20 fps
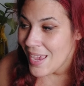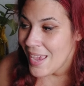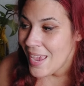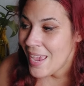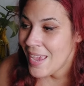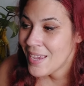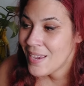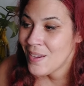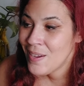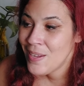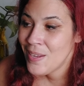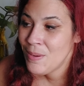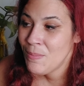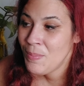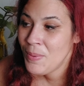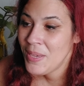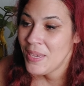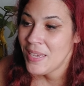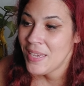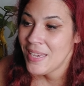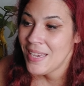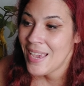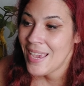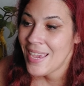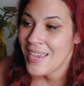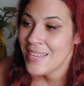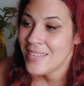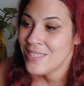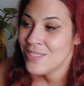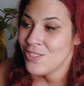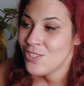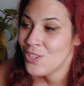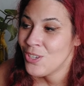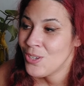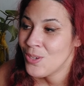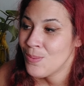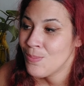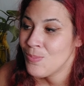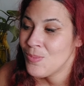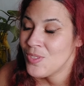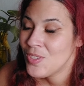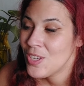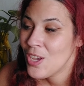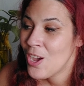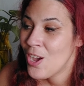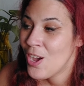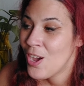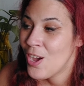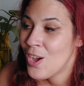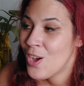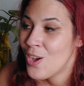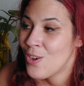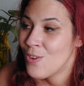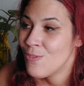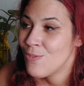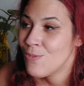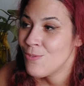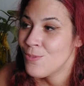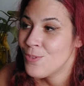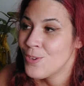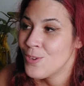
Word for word: It could be in terms of